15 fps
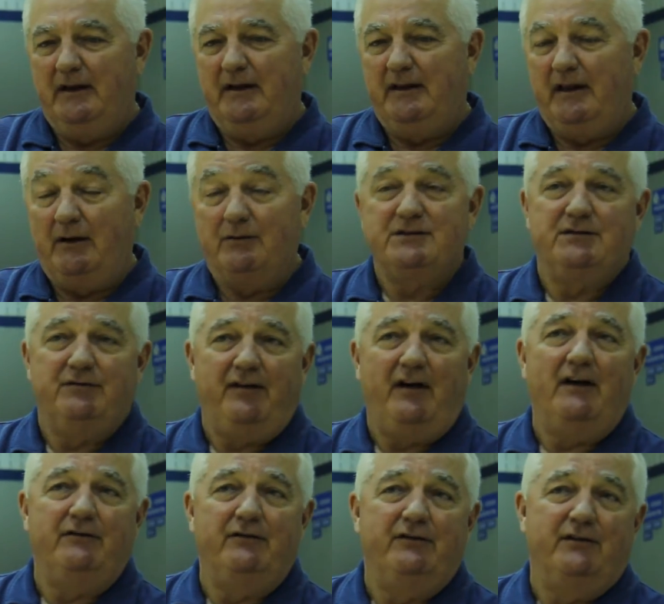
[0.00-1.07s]
That was the
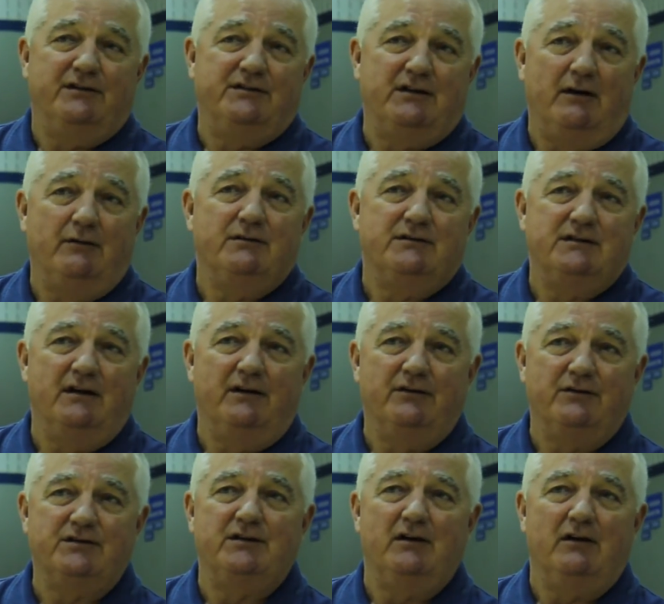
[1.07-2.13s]
five of us. I was the
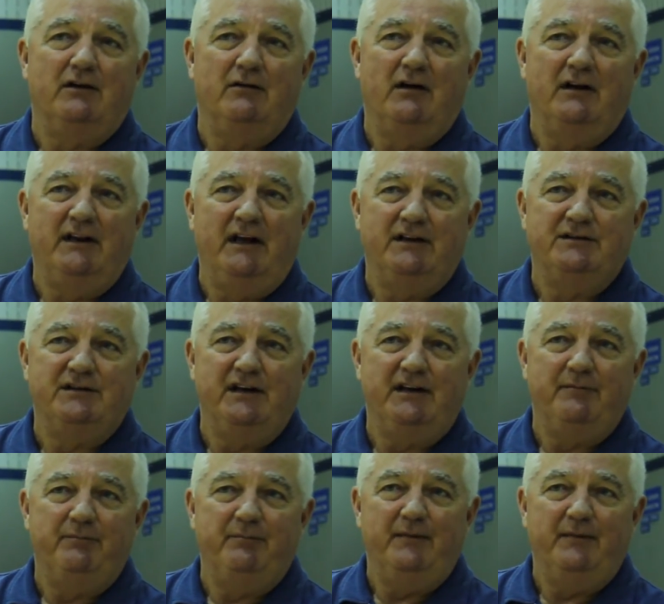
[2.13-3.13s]
other starter on that team.